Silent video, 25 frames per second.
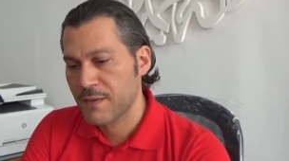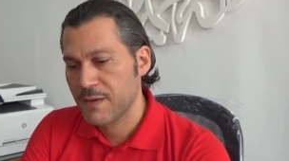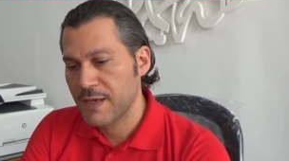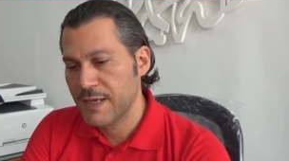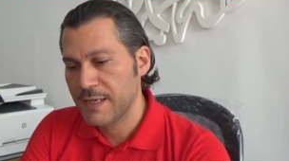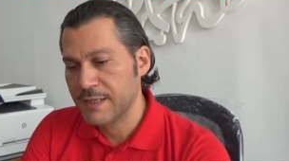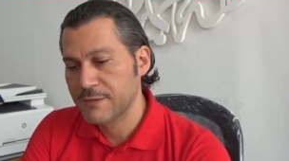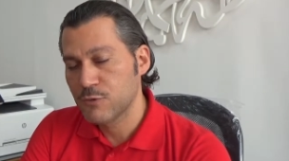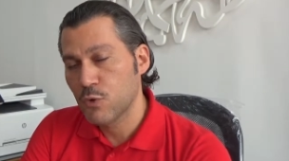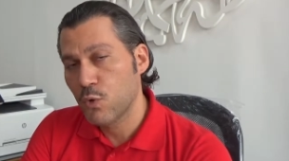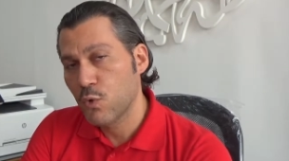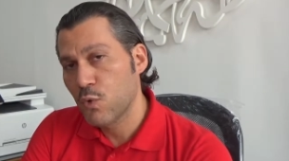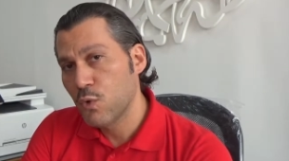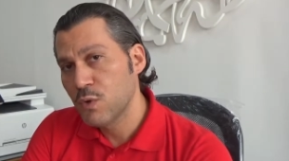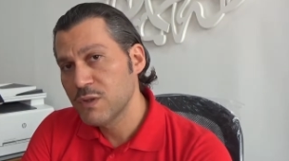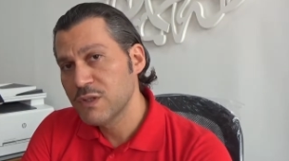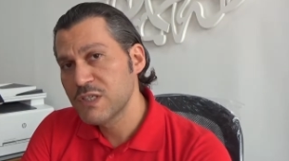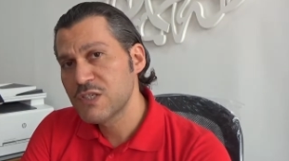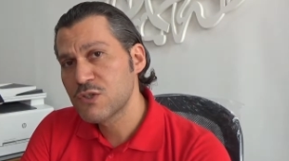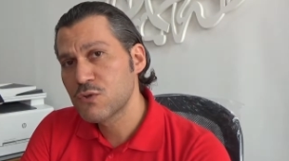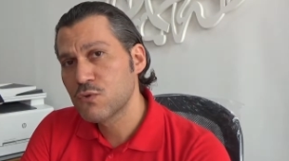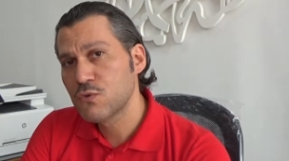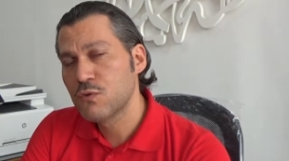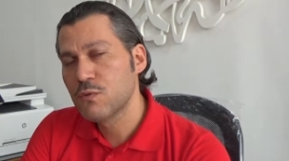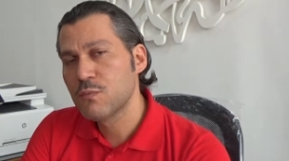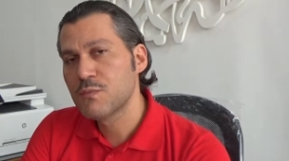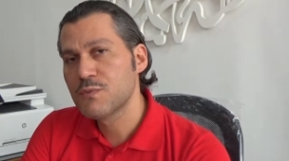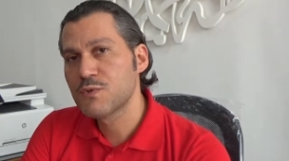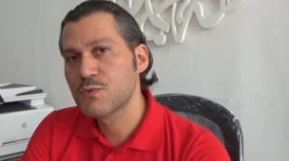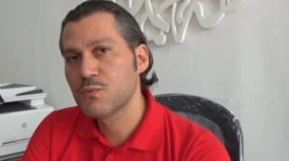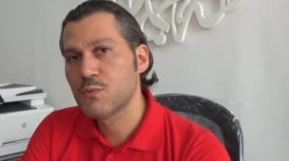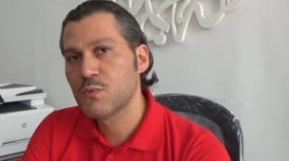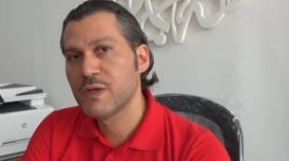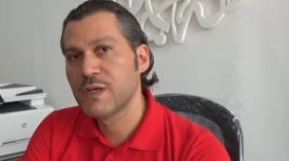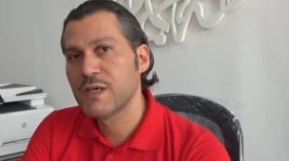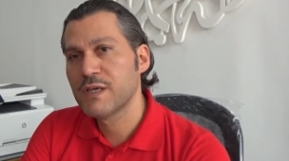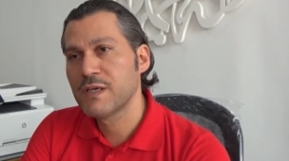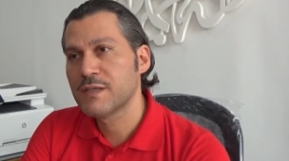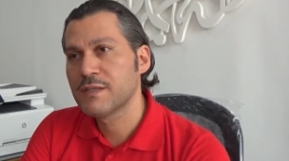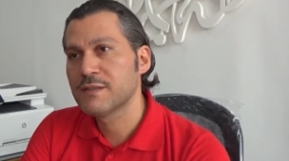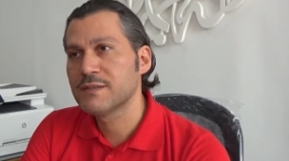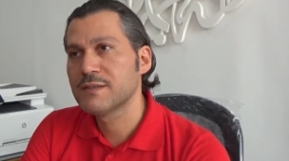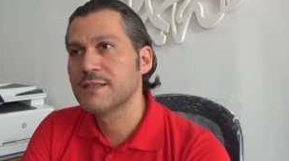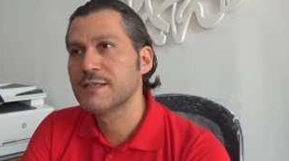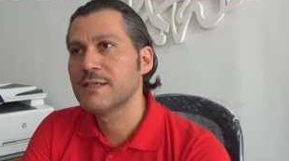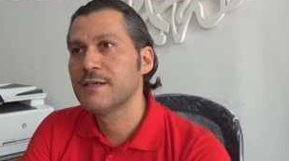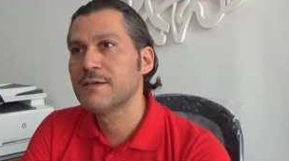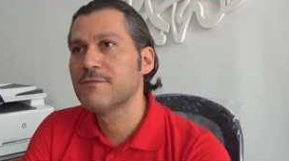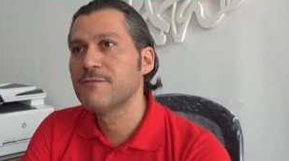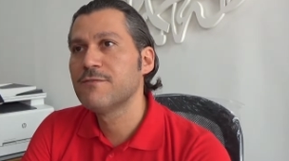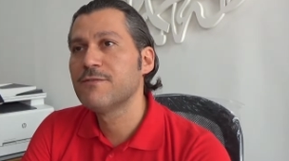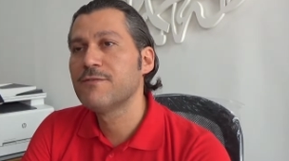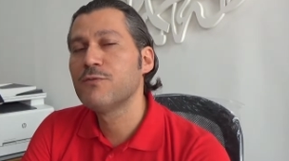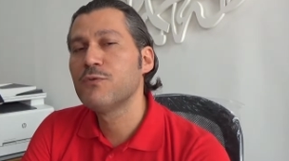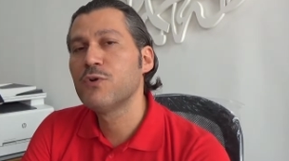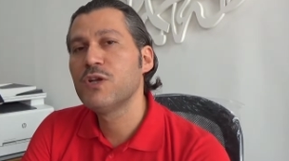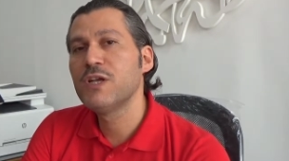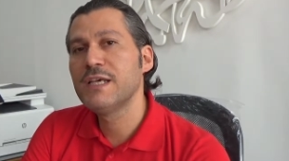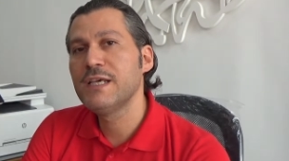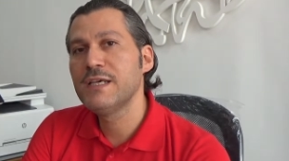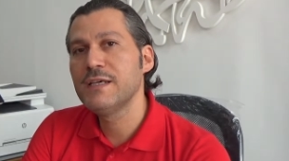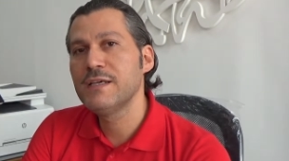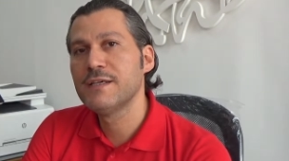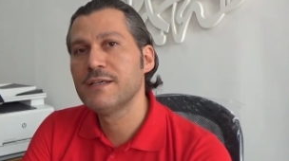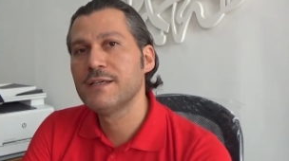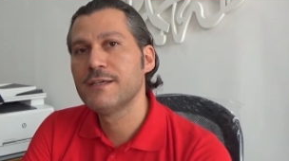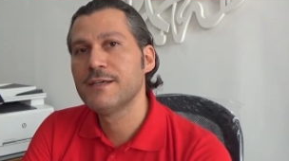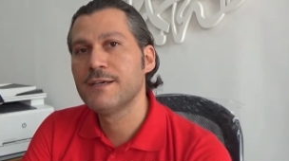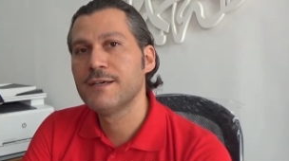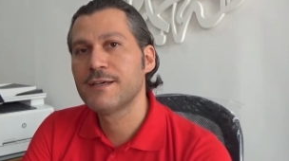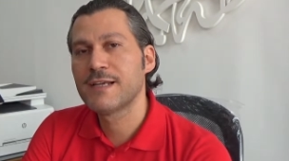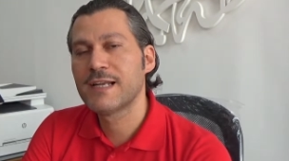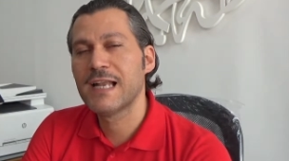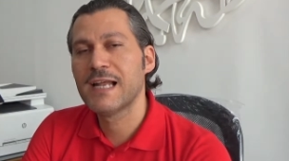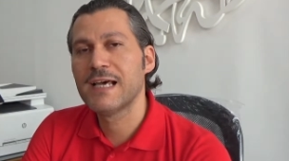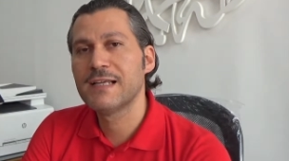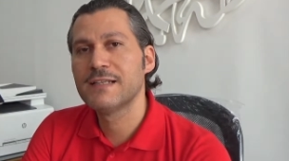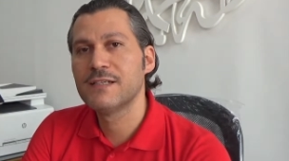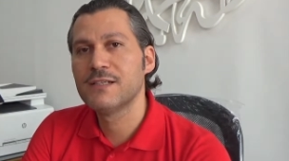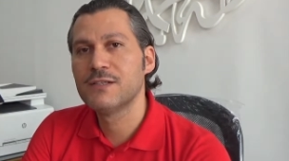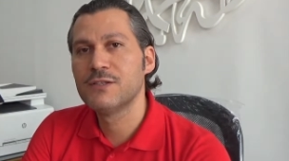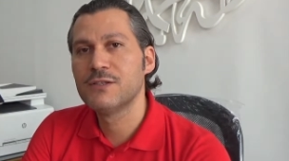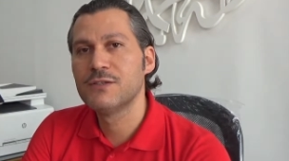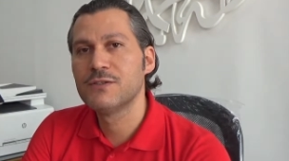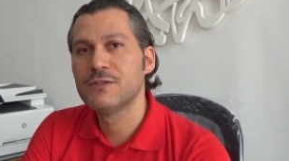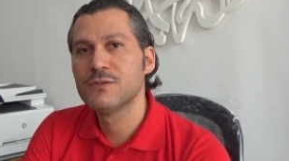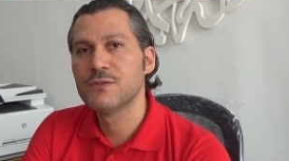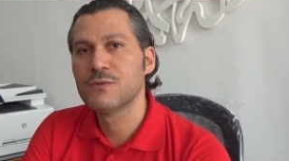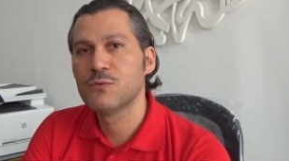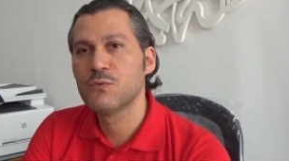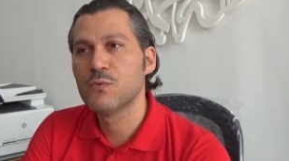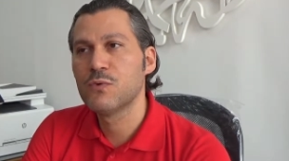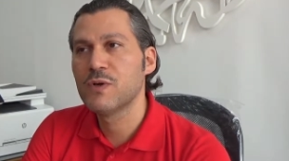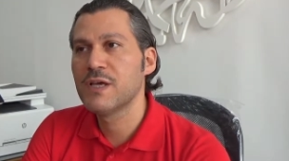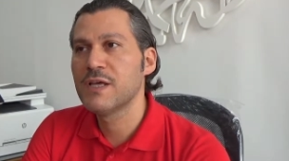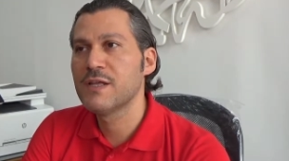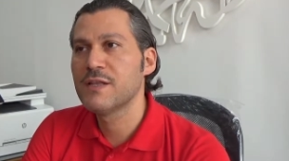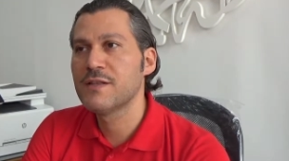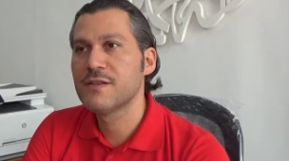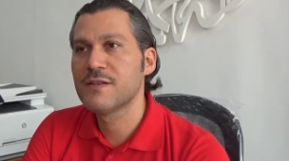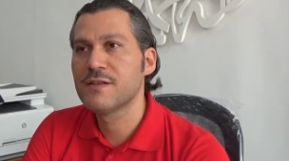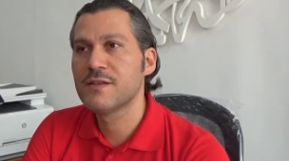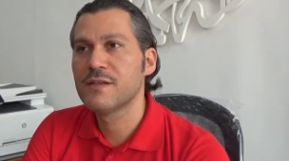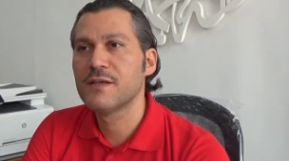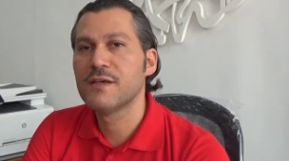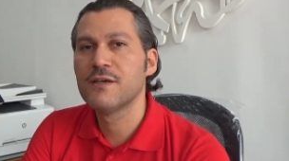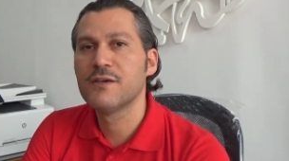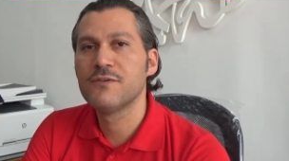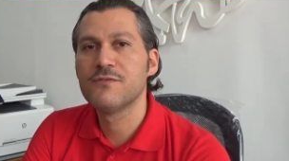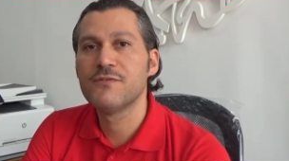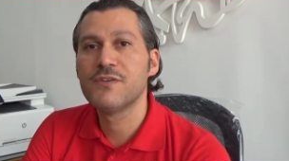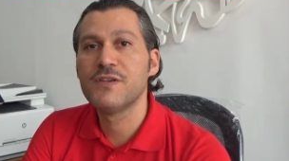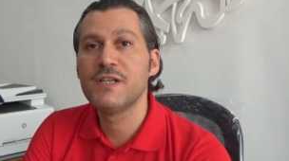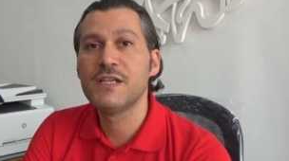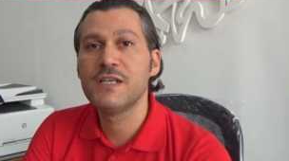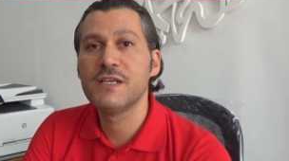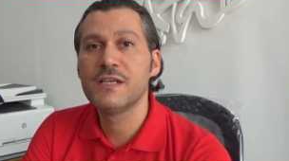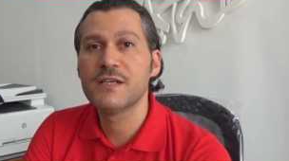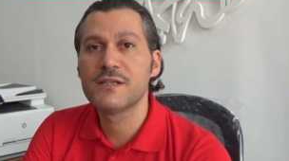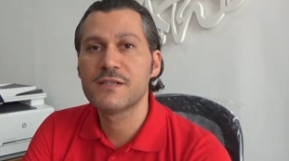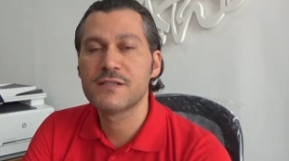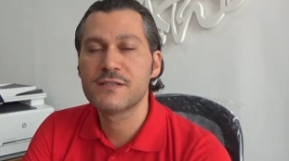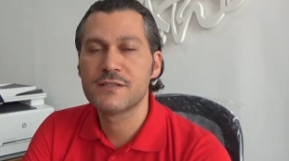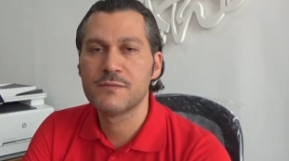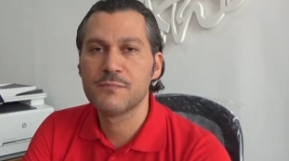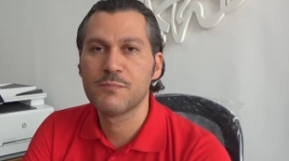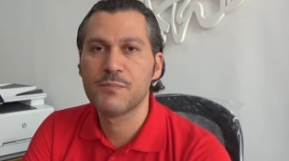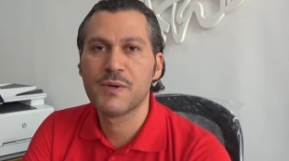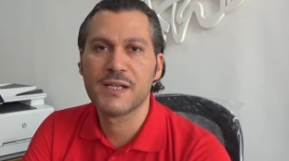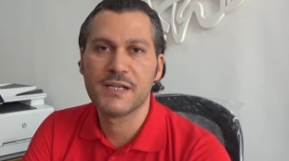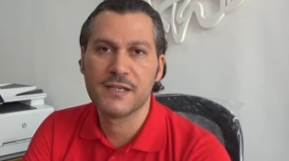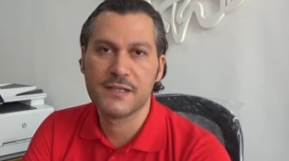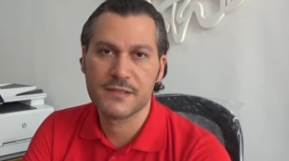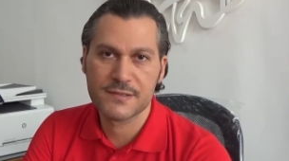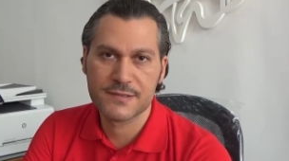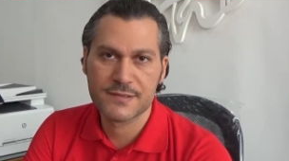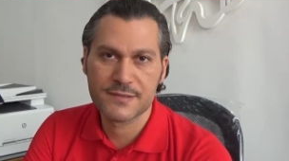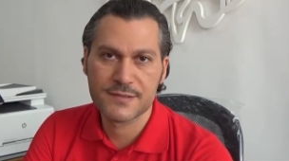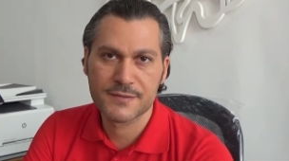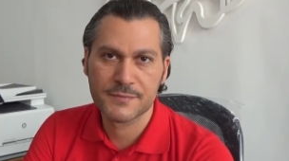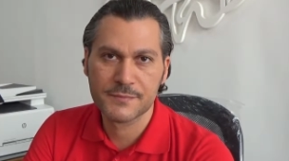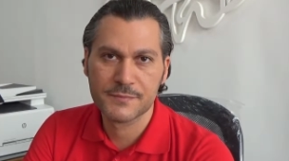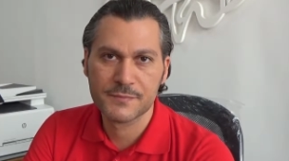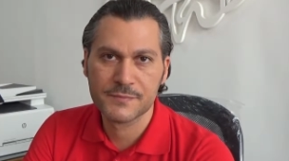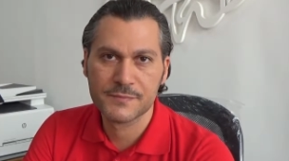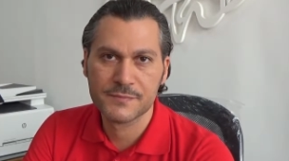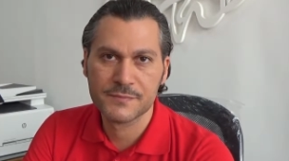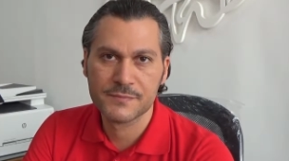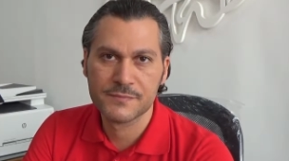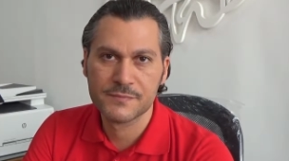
and all these rooms were fully cladded with uh, veneer panels,